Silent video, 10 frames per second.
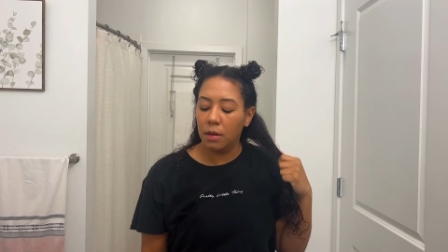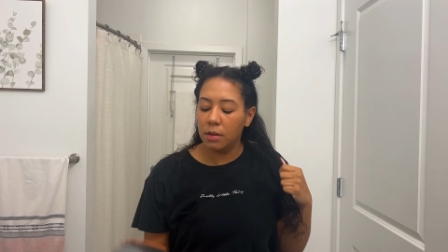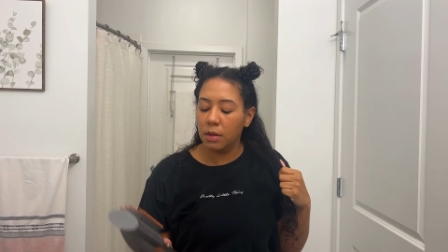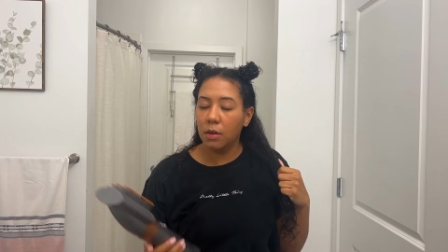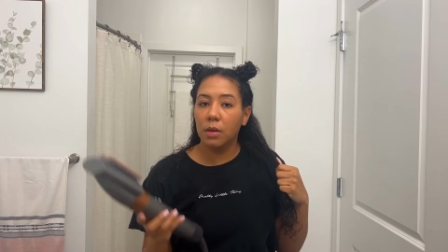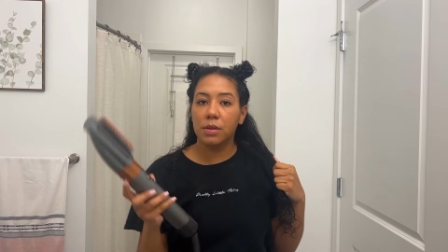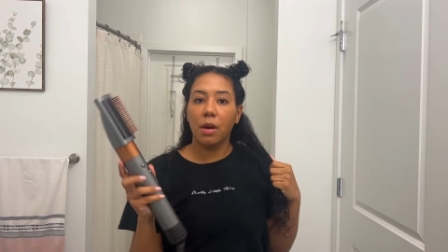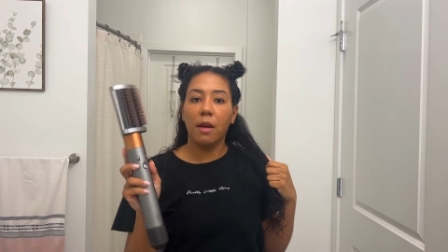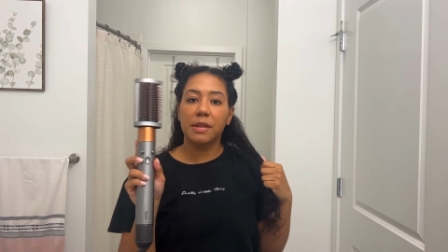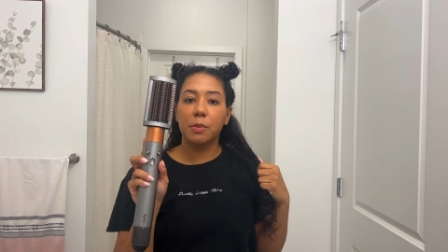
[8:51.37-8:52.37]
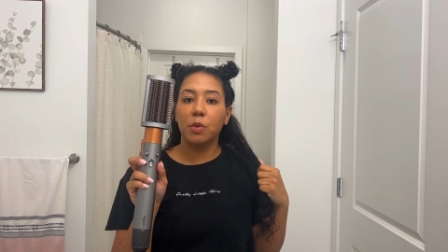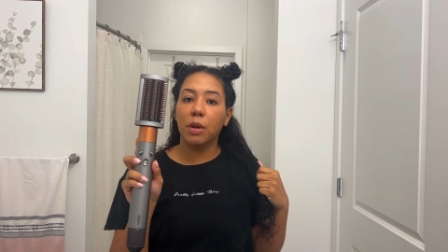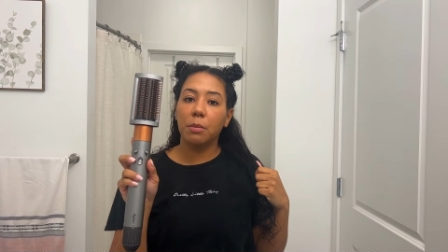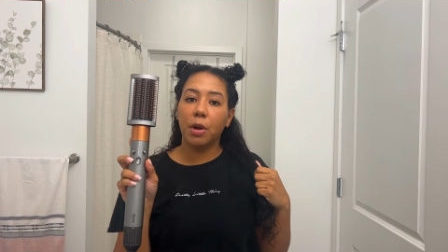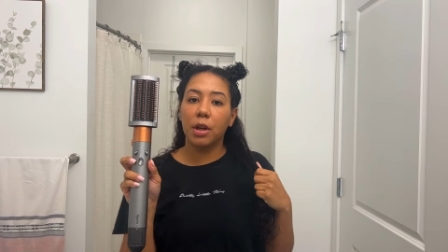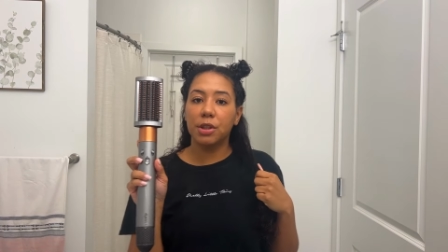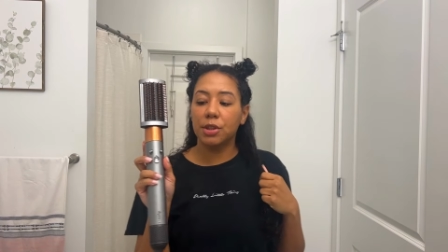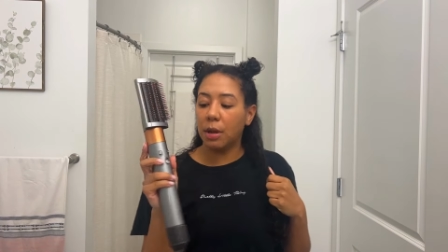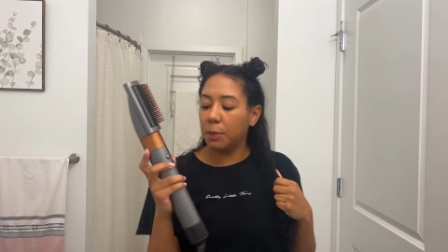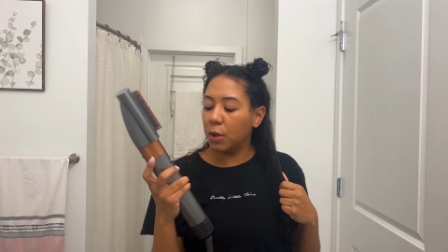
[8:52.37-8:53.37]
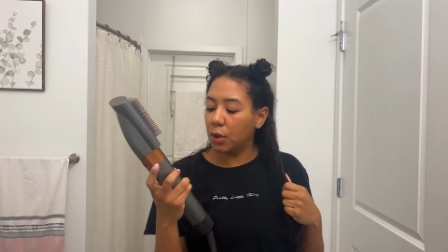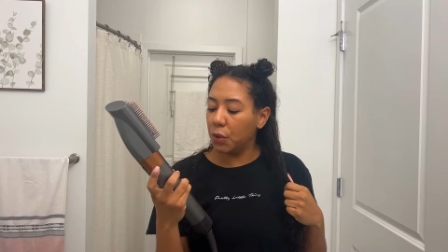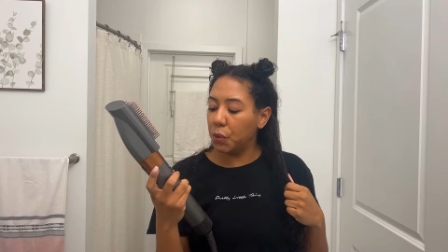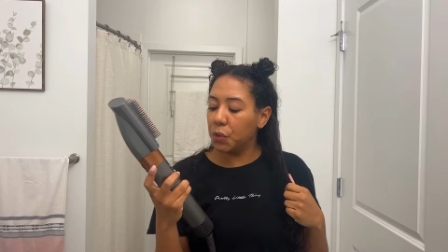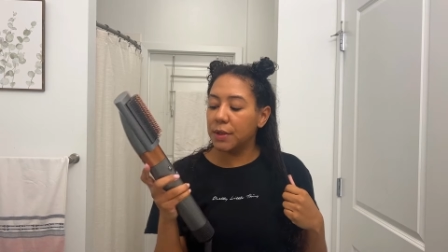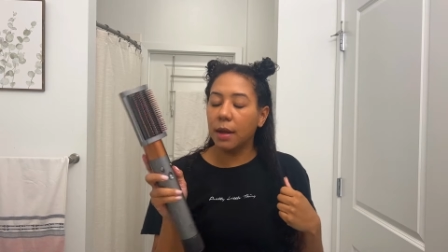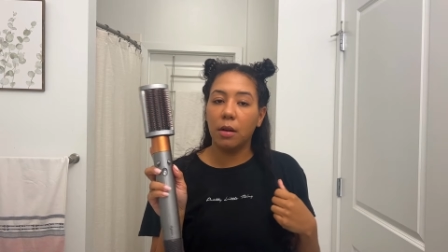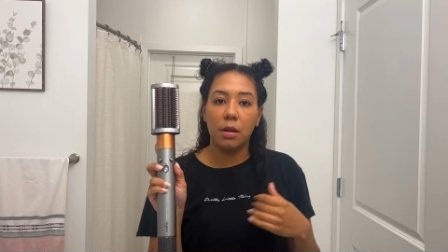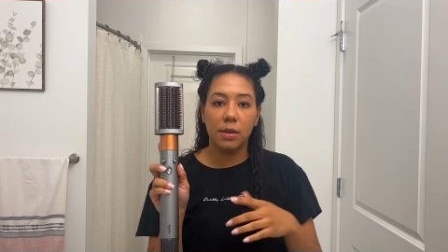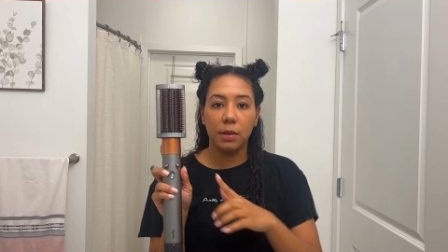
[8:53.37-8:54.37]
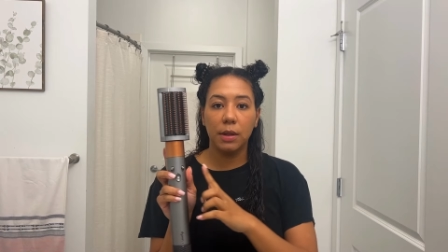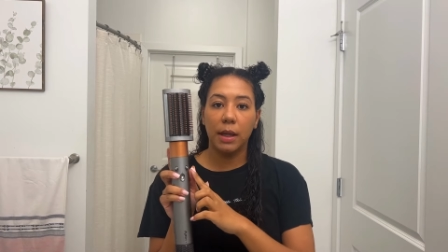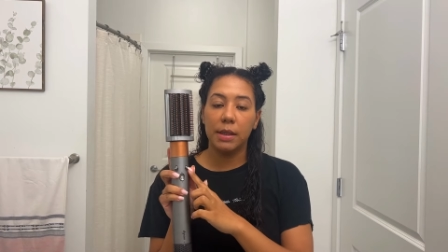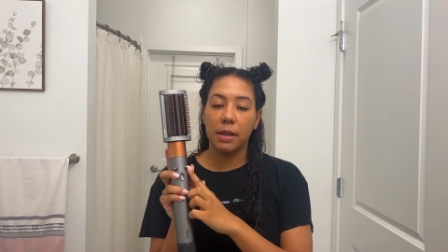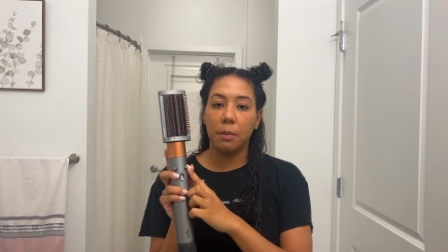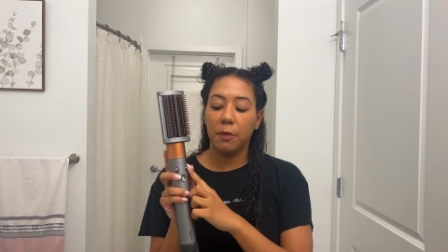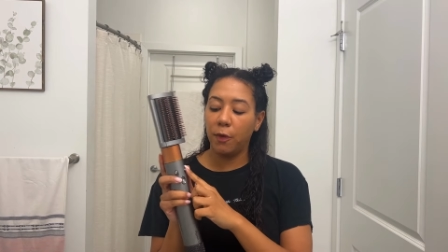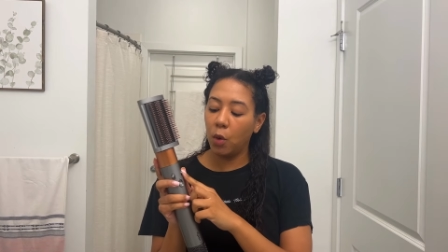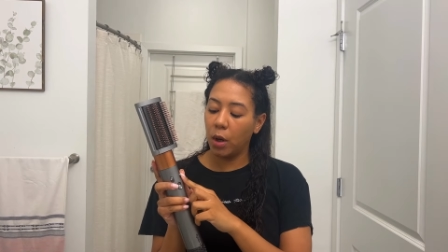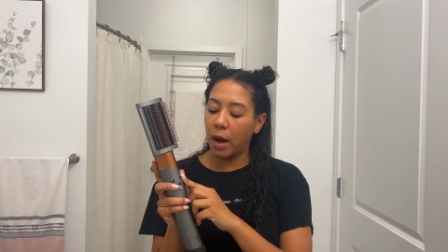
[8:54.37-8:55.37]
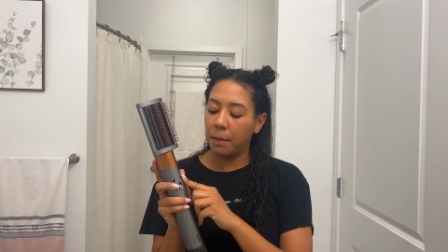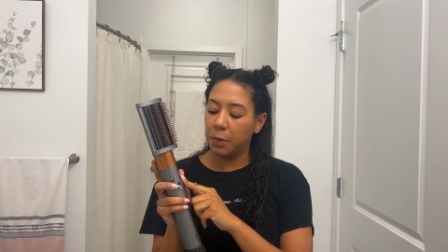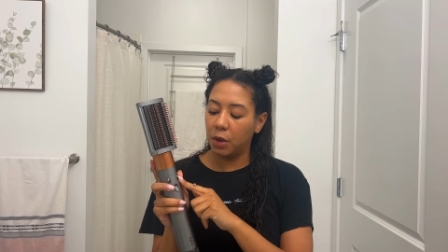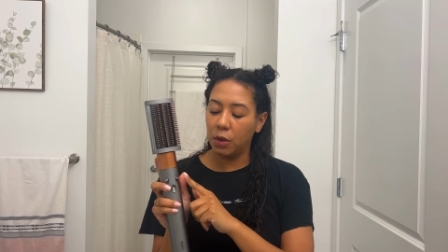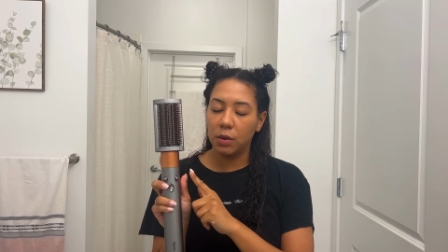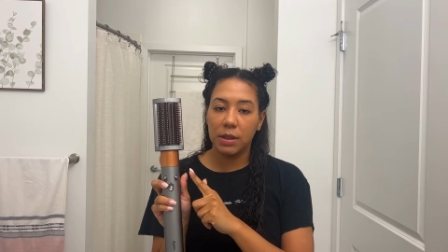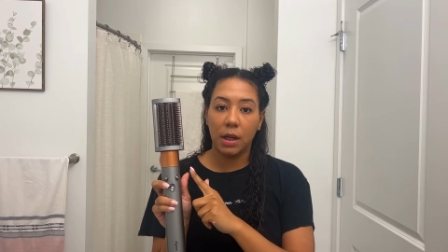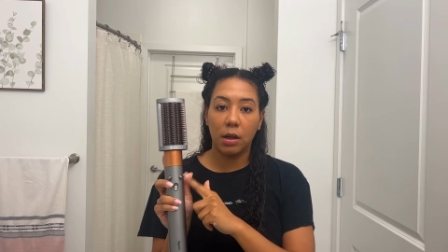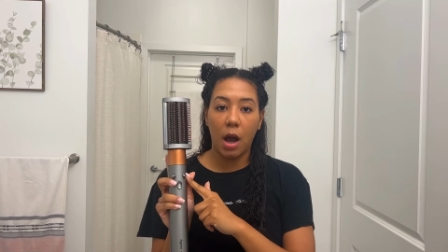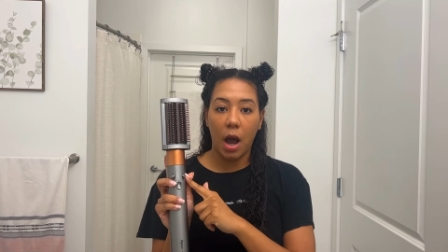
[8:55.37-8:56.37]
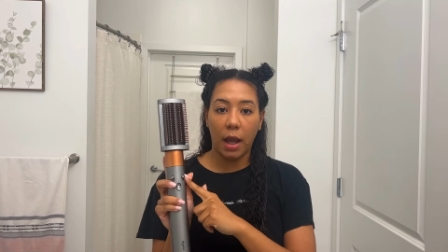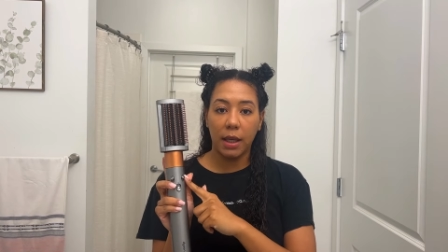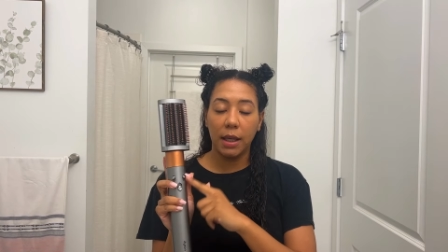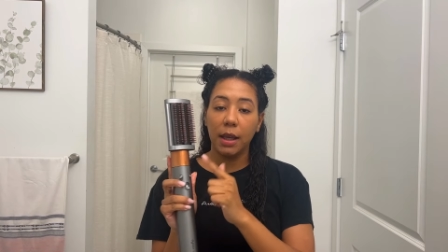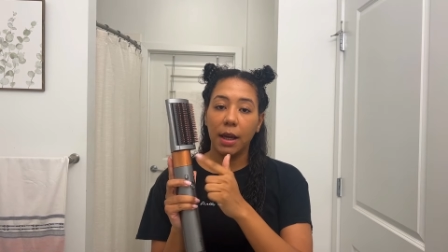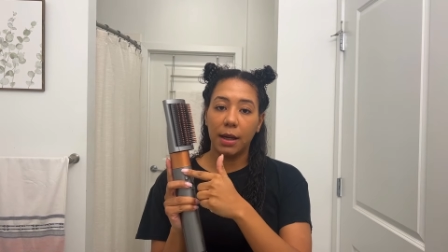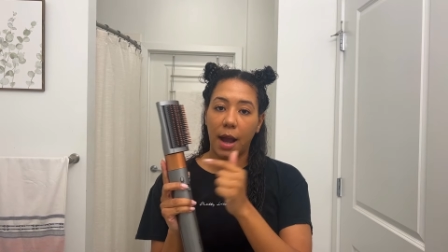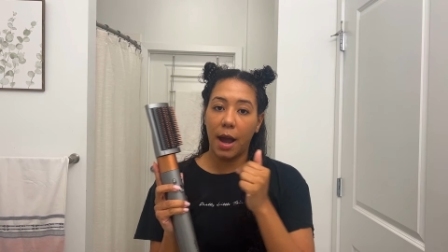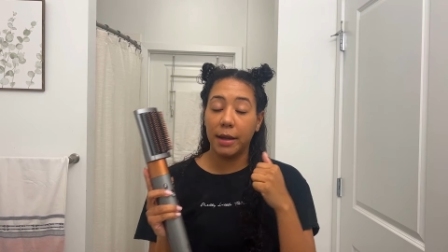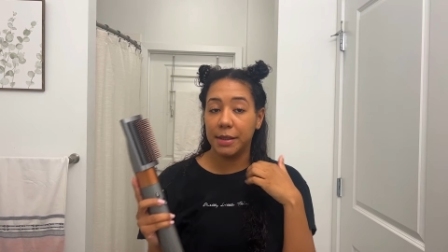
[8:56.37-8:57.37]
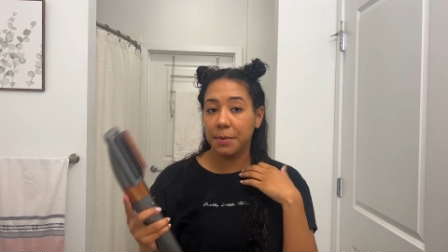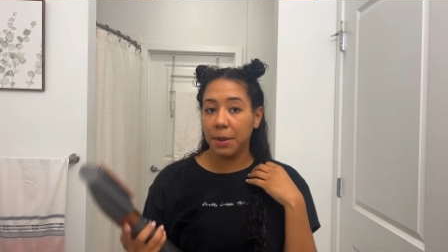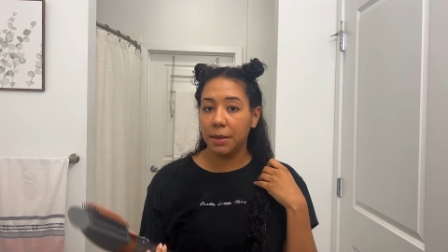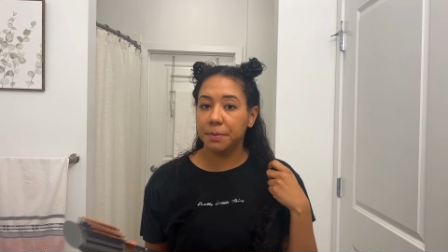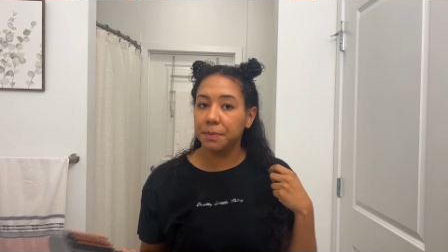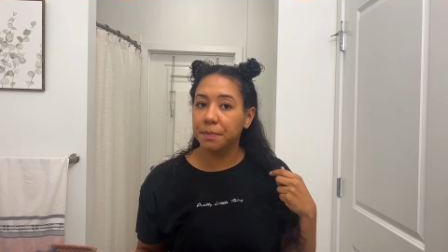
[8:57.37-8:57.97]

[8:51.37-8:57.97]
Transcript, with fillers: So the soft smoothing brush I'm gonna use, and also, like I said before, I'm gonna use it on high heat and high speed.